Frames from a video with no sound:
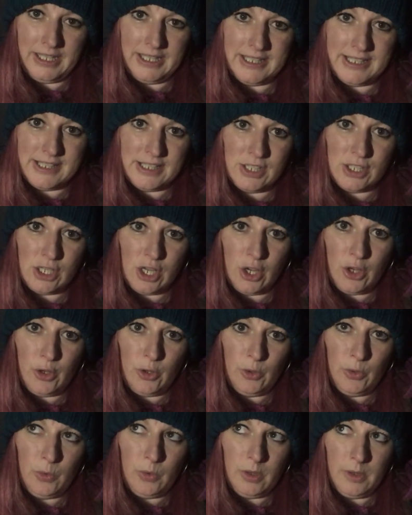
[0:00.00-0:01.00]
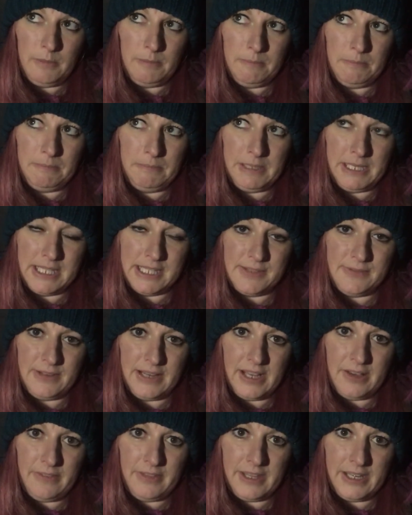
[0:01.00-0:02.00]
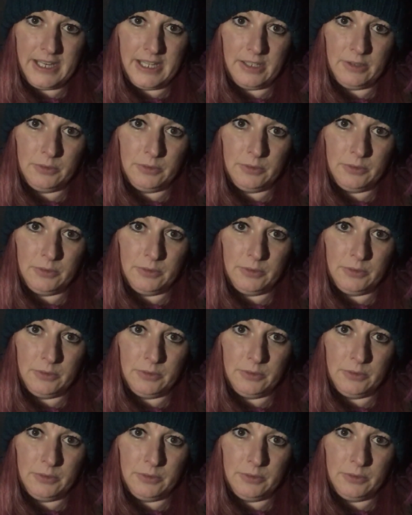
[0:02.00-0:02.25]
It's so peaceful out there